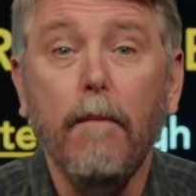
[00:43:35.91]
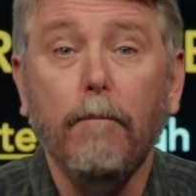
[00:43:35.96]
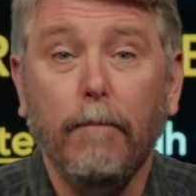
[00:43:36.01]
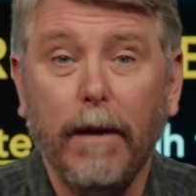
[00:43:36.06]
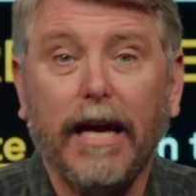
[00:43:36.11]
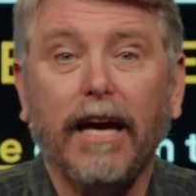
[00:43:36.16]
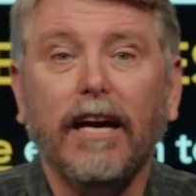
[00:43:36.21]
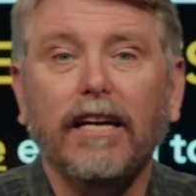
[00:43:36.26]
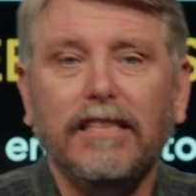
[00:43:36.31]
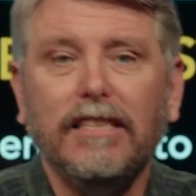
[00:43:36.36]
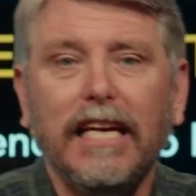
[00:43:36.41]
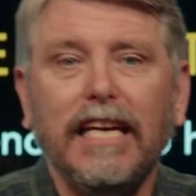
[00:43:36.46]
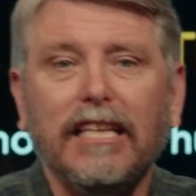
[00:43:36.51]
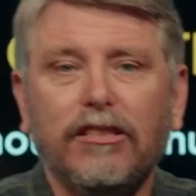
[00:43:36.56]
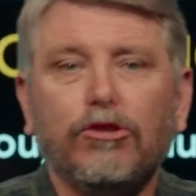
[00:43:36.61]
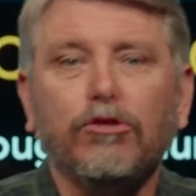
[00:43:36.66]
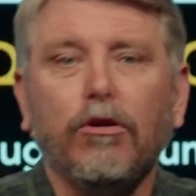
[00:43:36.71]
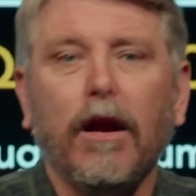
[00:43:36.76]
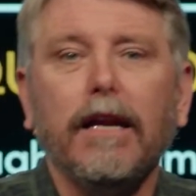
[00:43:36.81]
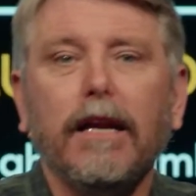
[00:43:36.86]
because he's
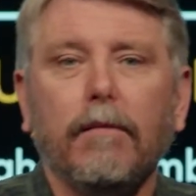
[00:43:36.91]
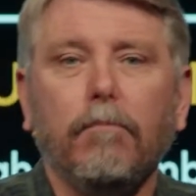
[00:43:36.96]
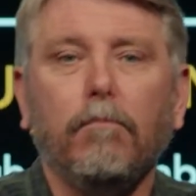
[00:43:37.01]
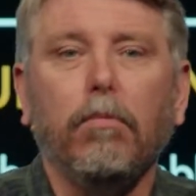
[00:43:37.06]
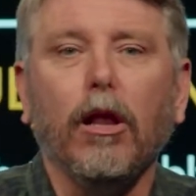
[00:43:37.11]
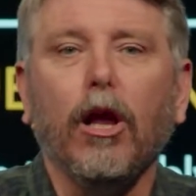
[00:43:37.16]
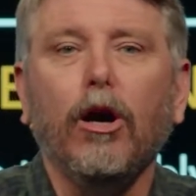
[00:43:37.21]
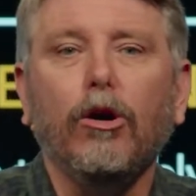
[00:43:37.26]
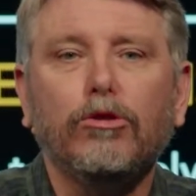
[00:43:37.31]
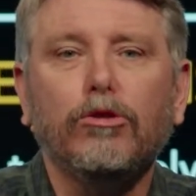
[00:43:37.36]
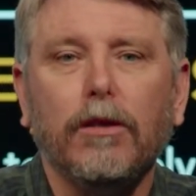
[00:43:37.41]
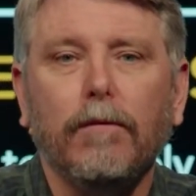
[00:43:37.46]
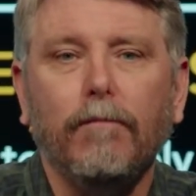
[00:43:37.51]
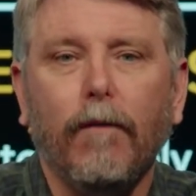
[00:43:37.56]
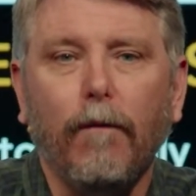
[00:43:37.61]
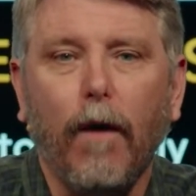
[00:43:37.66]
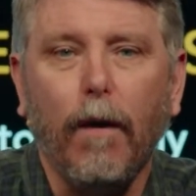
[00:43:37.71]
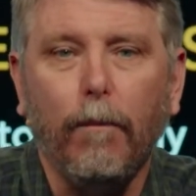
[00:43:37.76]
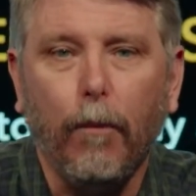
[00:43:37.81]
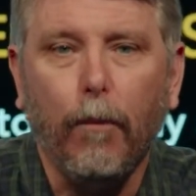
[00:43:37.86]
trying to blow some
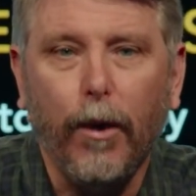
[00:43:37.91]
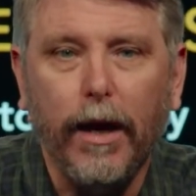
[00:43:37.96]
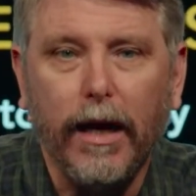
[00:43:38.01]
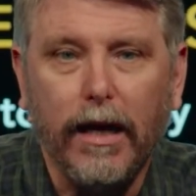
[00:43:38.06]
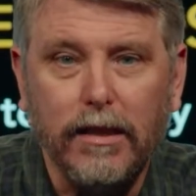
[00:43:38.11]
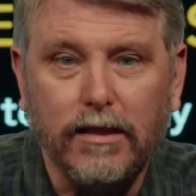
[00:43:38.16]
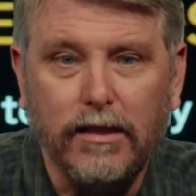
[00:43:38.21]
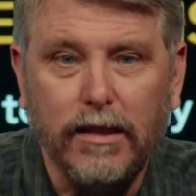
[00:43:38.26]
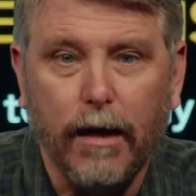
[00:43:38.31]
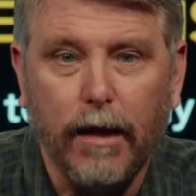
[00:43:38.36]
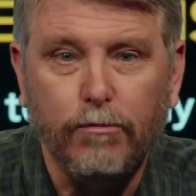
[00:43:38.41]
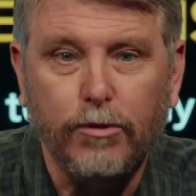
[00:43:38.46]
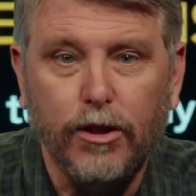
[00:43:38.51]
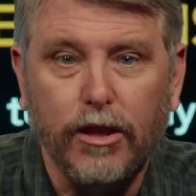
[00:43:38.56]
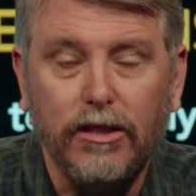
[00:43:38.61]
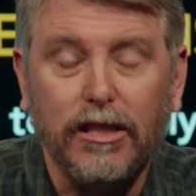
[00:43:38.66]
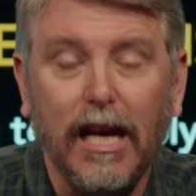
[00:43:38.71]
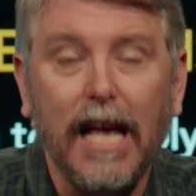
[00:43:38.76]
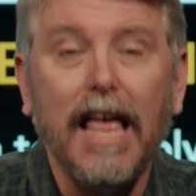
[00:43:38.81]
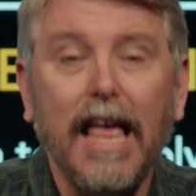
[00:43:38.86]
of our
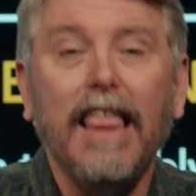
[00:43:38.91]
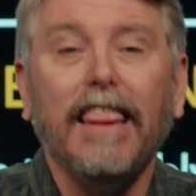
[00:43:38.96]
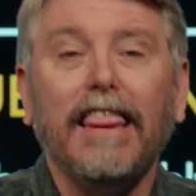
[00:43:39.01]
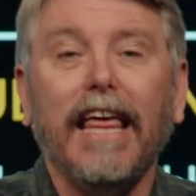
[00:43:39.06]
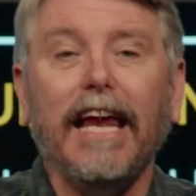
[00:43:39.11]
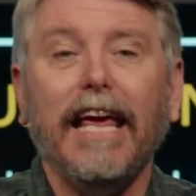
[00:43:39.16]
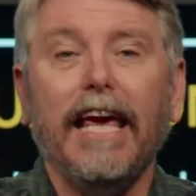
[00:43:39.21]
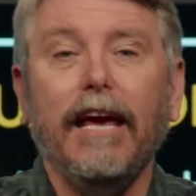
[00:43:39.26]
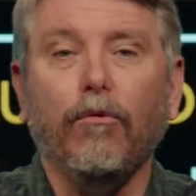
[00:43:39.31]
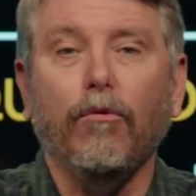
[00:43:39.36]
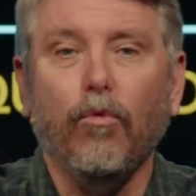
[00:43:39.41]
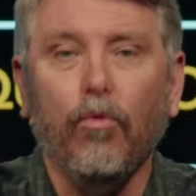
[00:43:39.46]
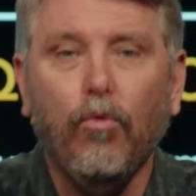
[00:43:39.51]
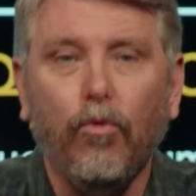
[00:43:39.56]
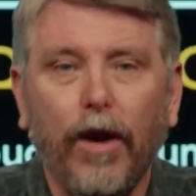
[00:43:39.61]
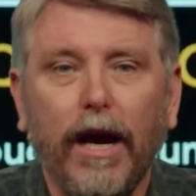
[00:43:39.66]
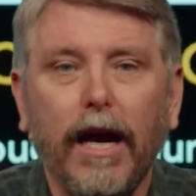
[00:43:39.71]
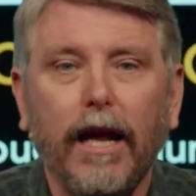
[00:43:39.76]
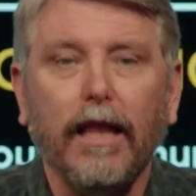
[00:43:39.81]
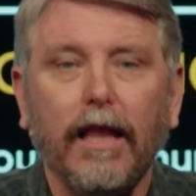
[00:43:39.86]
preconceptions that he
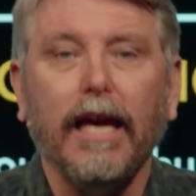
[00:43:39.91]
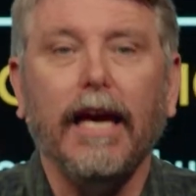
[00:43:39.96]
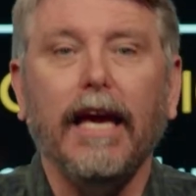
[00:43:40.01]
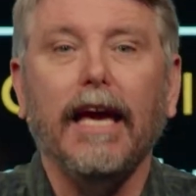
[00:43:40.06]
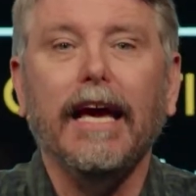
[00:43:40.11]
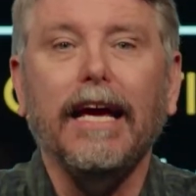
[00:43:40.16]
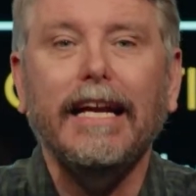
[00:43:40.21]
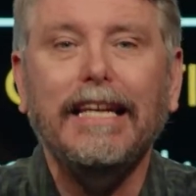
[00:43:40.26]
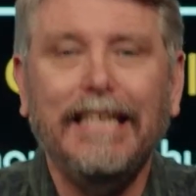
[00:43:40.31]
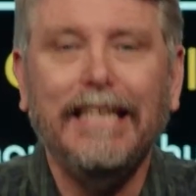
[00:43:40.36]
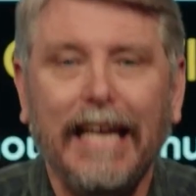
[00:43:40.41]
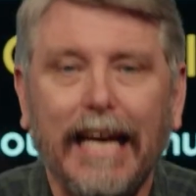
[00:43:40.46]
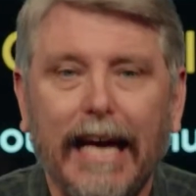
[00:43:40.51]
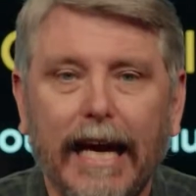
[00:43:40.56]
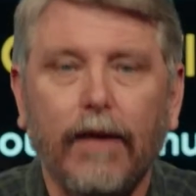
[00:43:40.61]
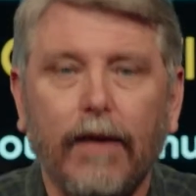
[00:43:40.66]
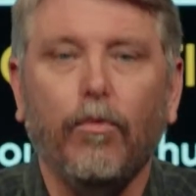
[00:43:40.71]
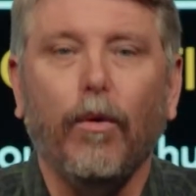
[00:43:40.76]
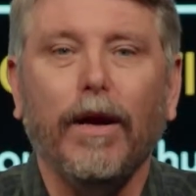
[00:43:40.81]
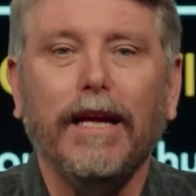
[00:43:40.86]
really
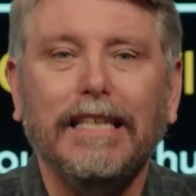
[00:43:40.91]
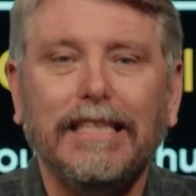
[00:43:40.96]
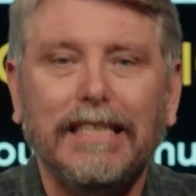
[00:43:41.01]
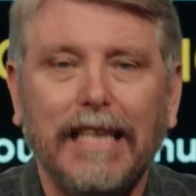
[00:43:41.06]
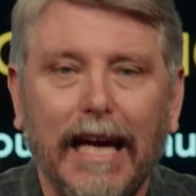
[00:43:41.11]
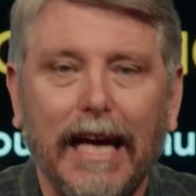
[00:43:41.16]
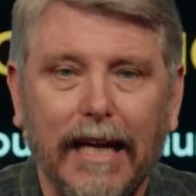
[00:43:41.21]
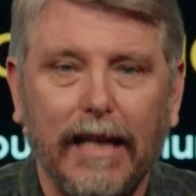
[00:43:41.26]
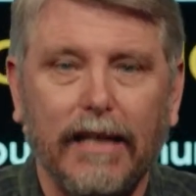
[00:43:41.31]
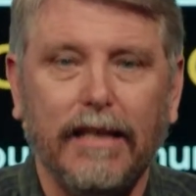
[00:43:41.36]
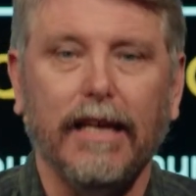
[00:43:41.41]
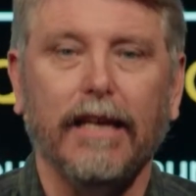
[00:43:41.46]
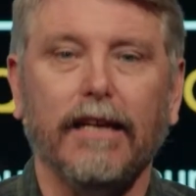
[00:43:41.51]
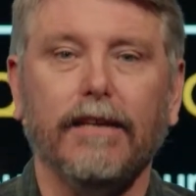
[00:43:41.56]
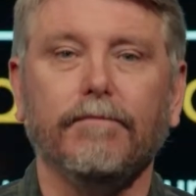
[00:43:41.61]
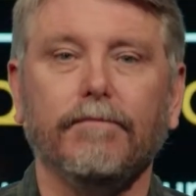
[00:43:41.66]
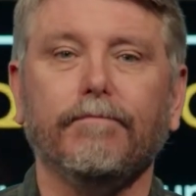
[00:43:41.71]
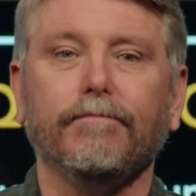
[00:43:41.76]
did what he said he did.